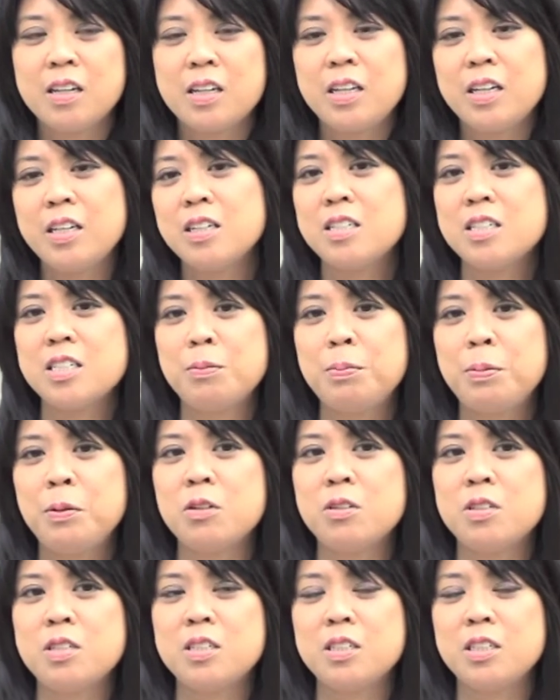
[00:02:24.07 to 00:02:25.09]
he's the
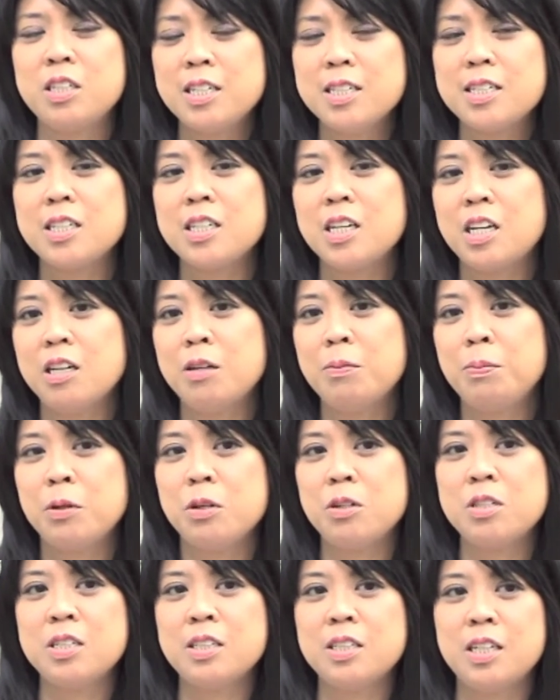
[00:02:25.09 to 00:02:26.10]
person he's the kind of
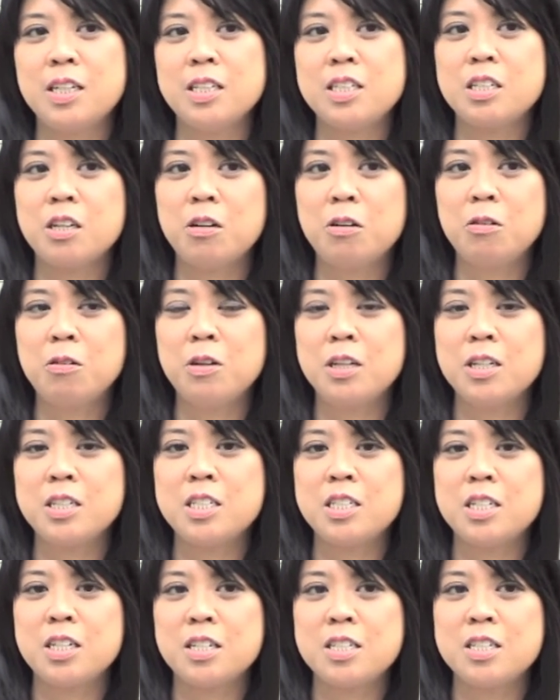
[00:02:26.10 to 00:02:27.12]
person that's always
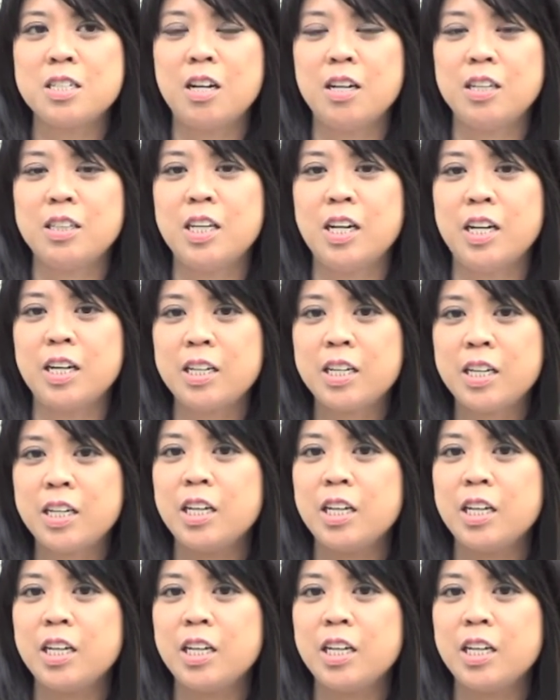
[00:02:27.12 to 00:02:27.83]
just thought that